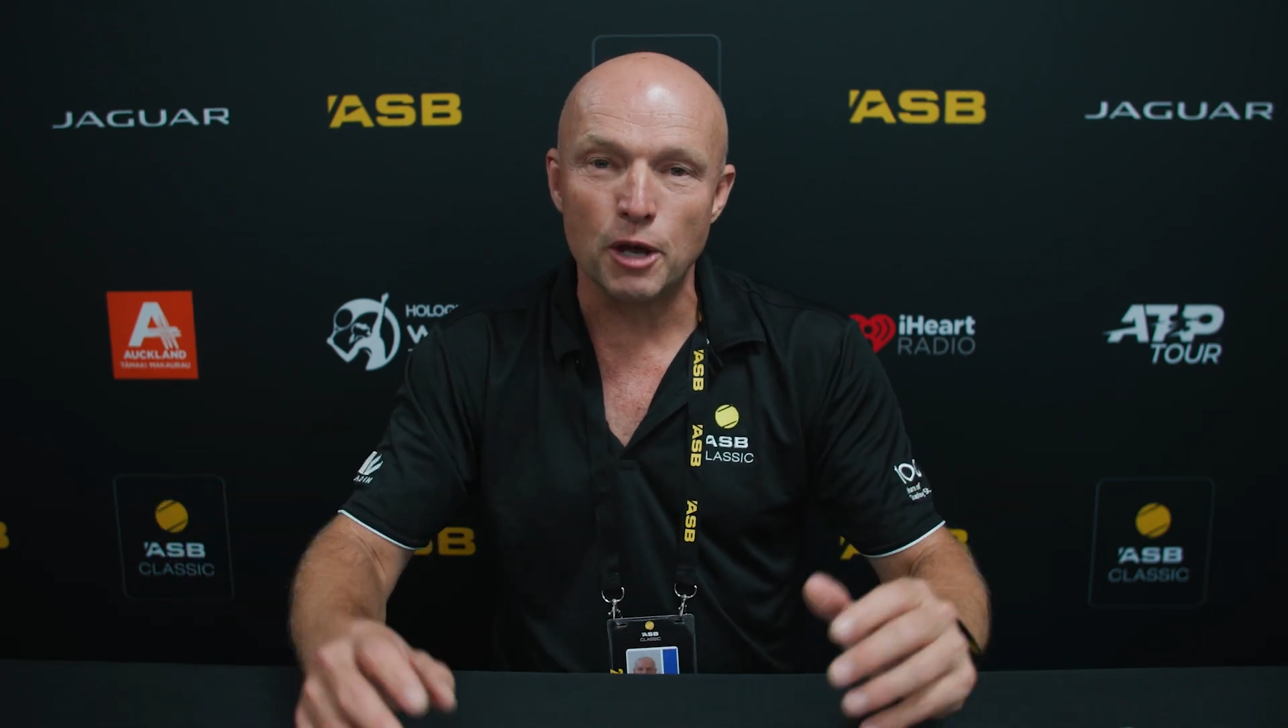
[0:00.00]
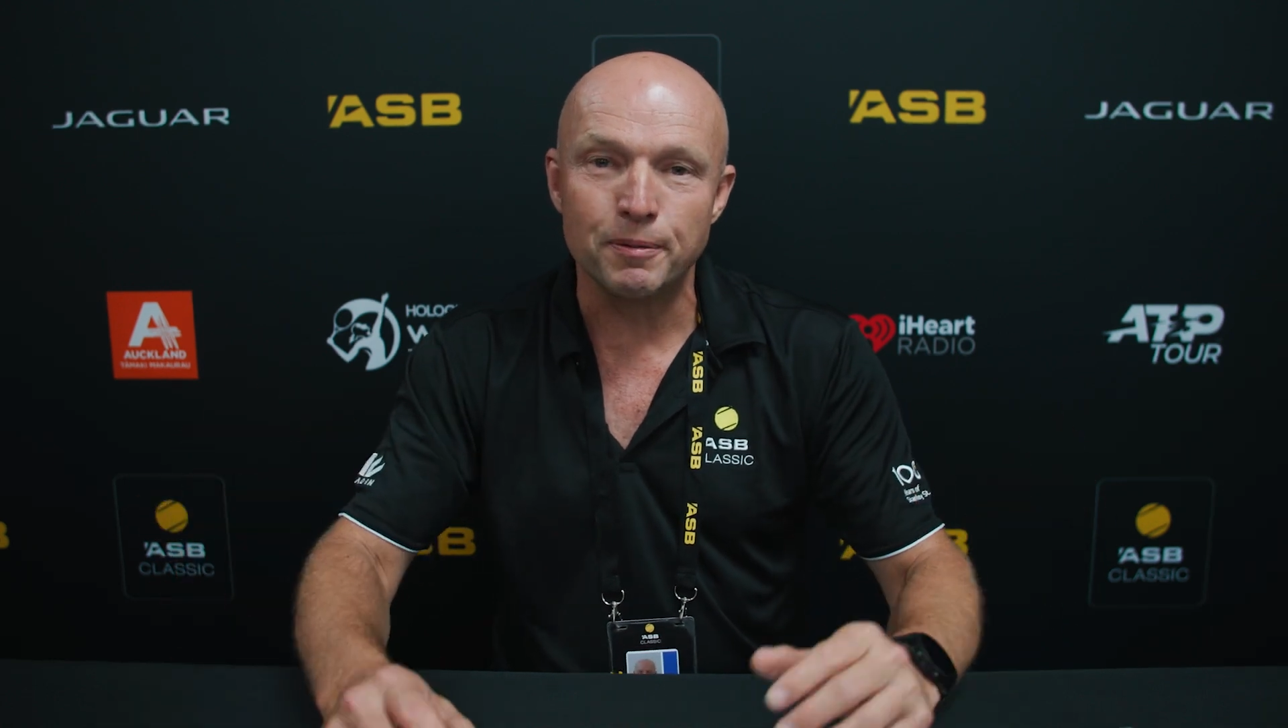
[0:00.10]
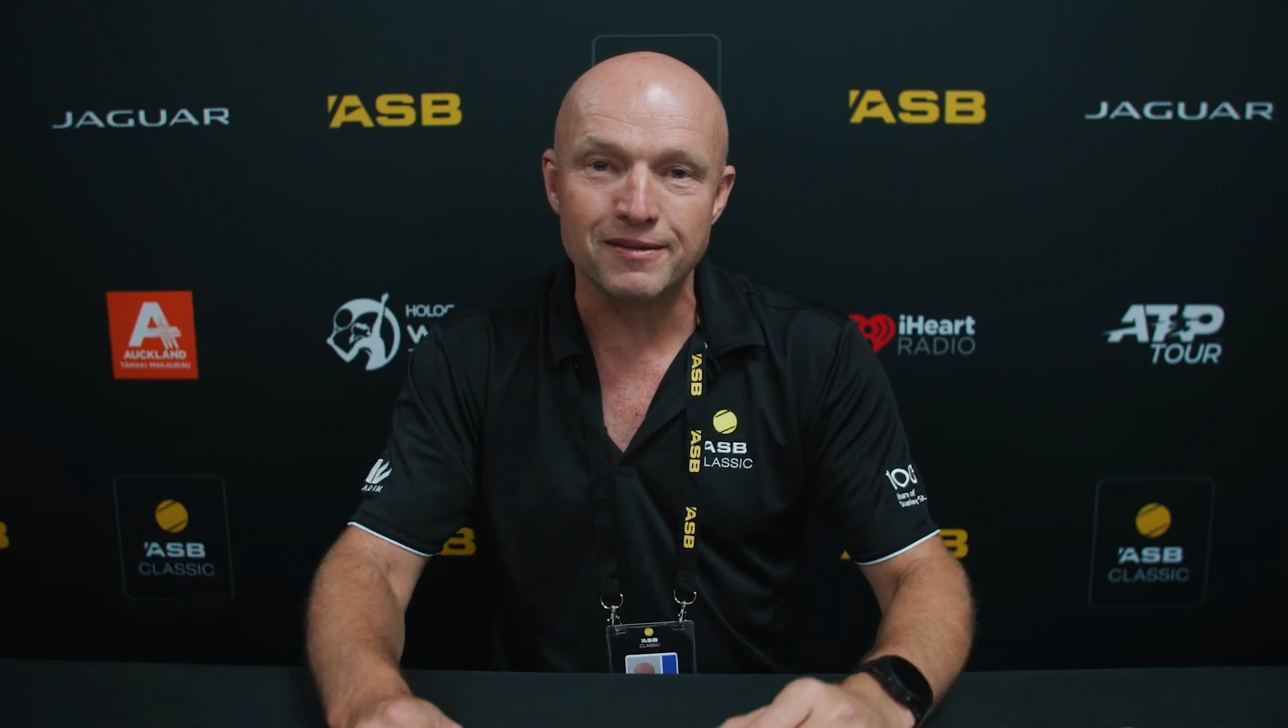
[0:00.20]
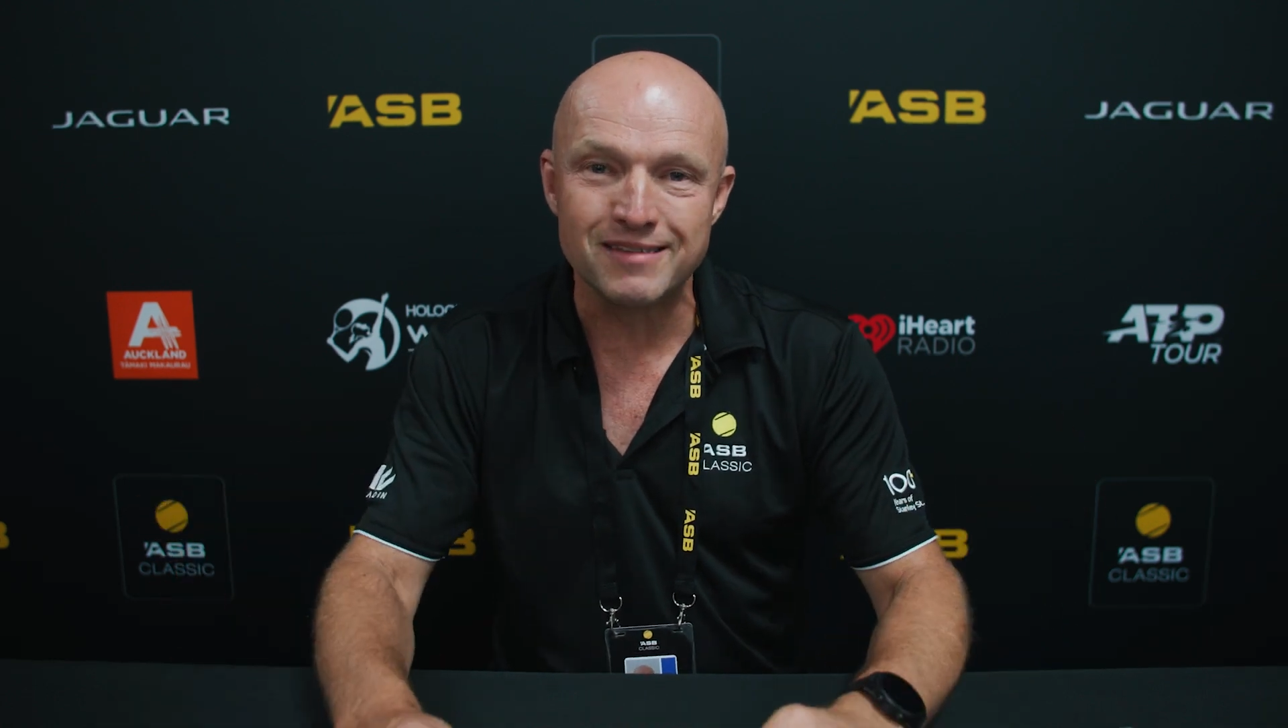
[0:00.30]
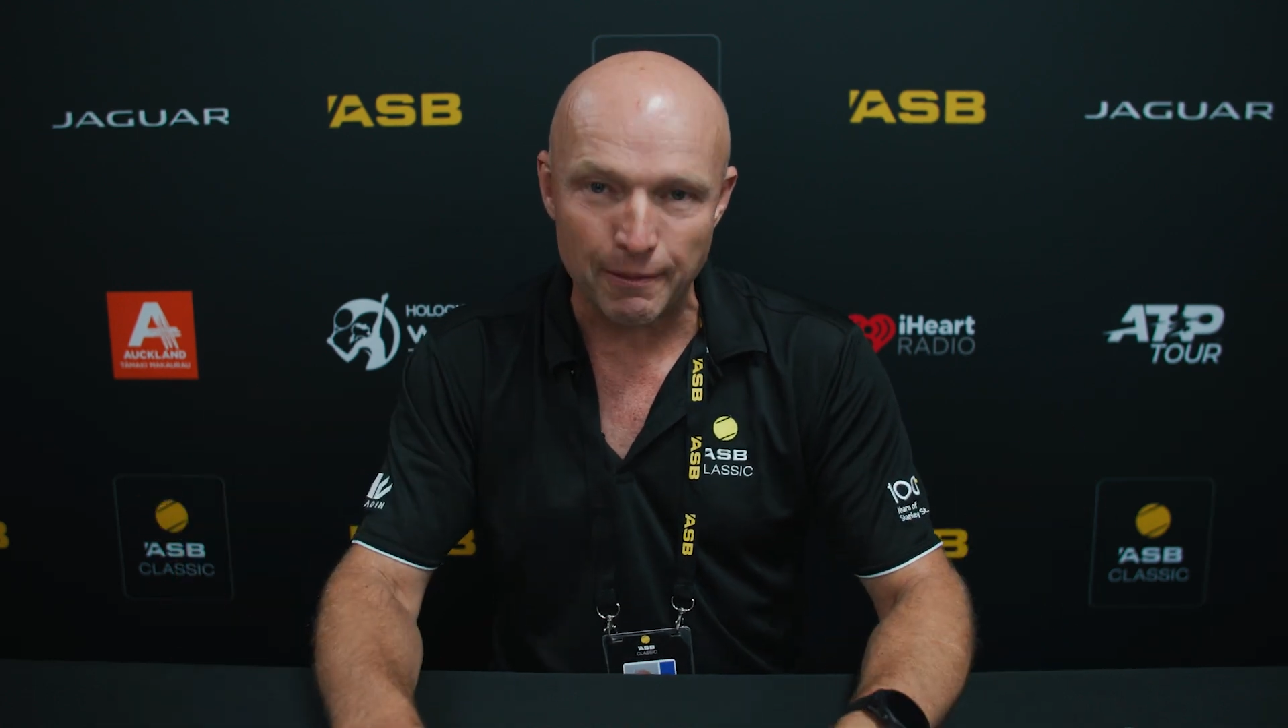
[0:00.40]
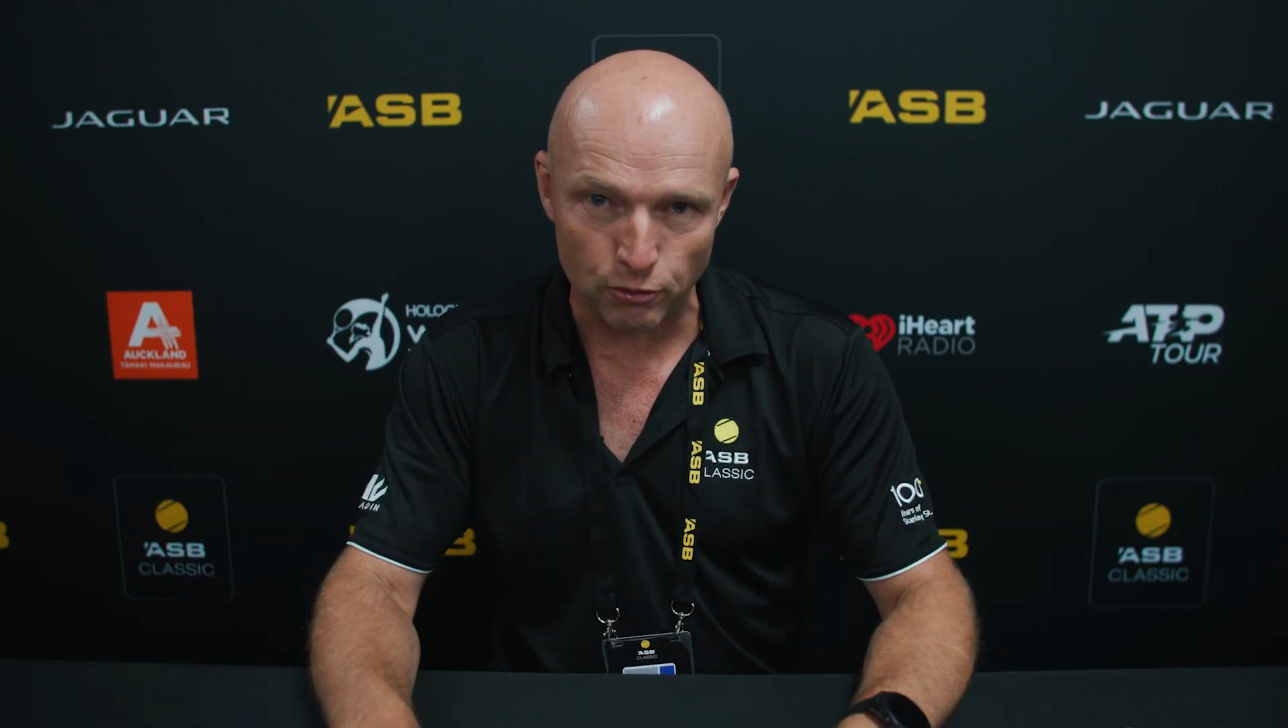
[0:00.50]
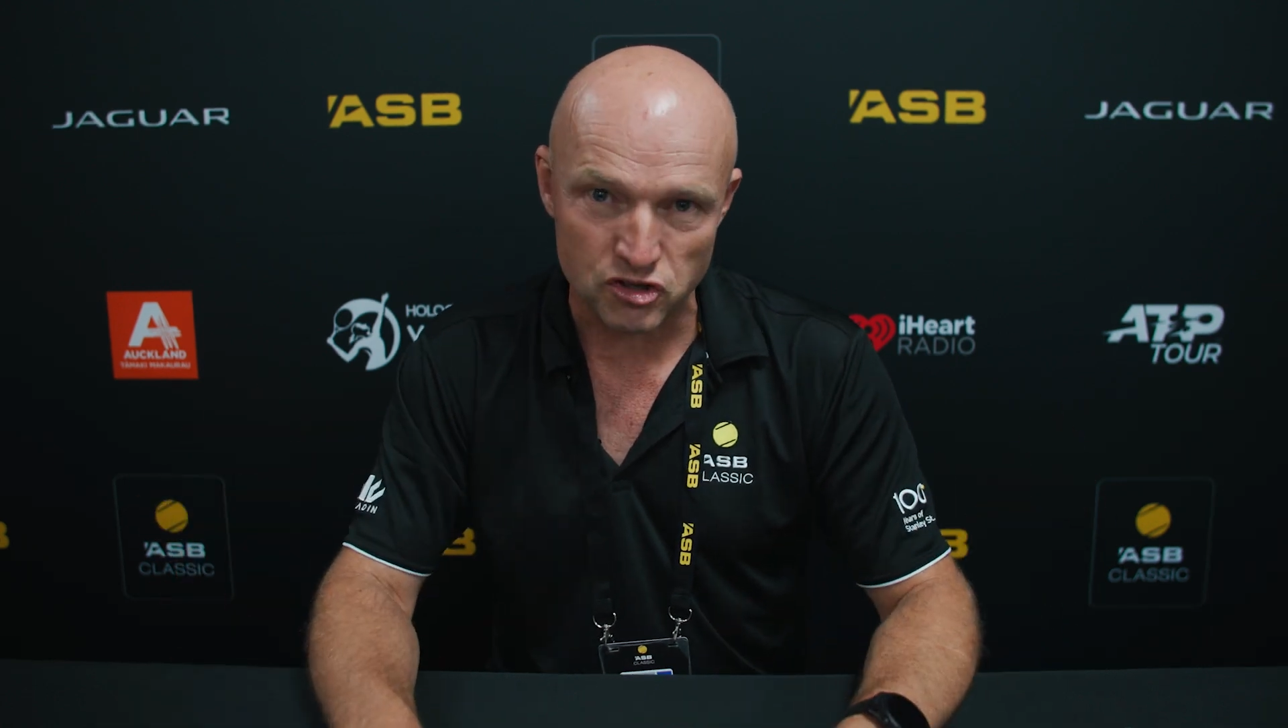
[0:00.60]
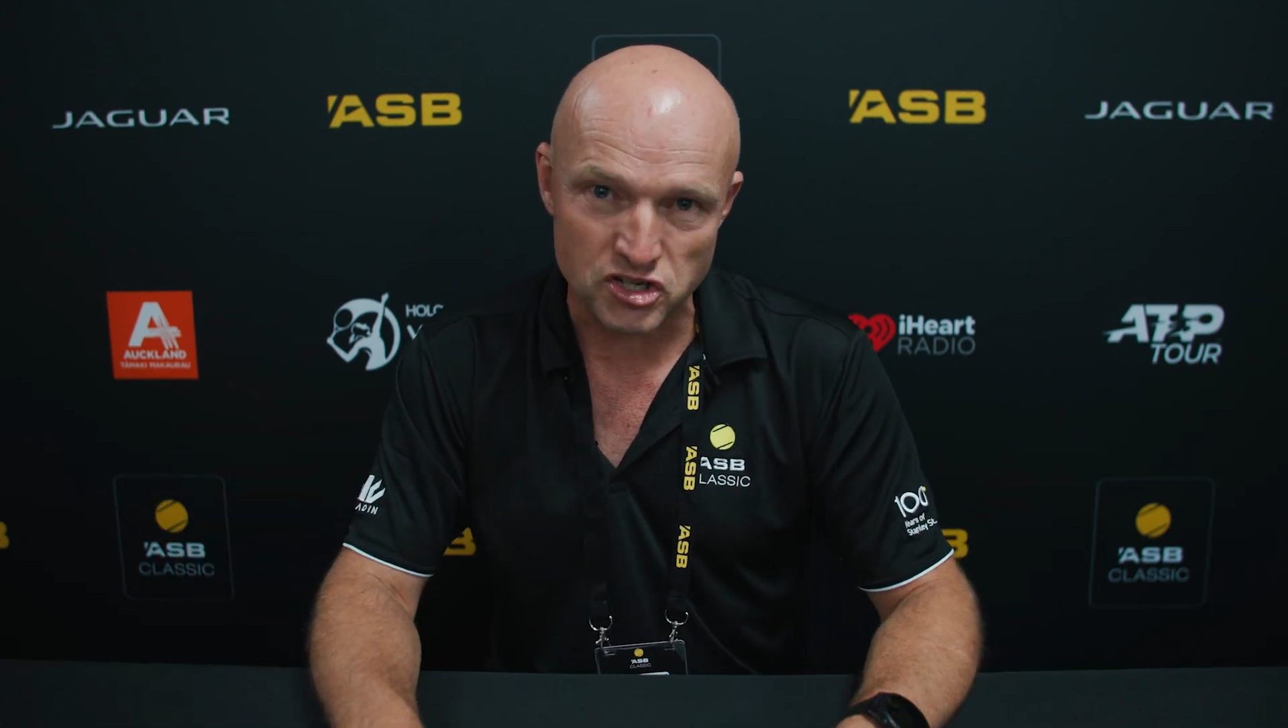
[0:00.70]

Open doubles